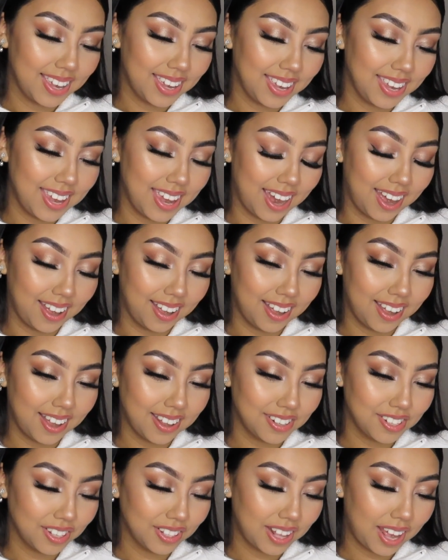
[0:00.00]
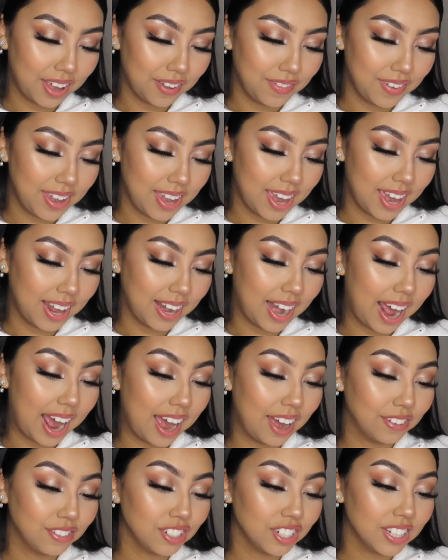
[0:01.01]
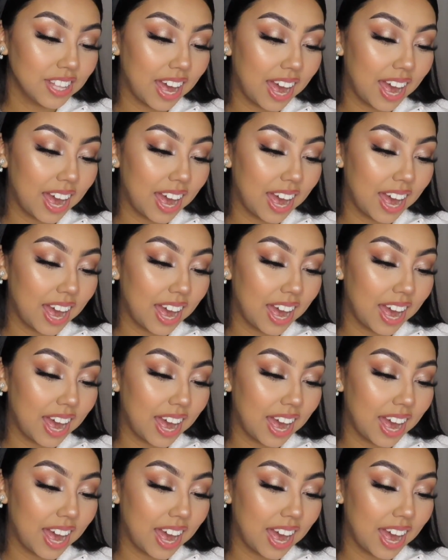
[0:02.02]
yeah, I took the IV, and after the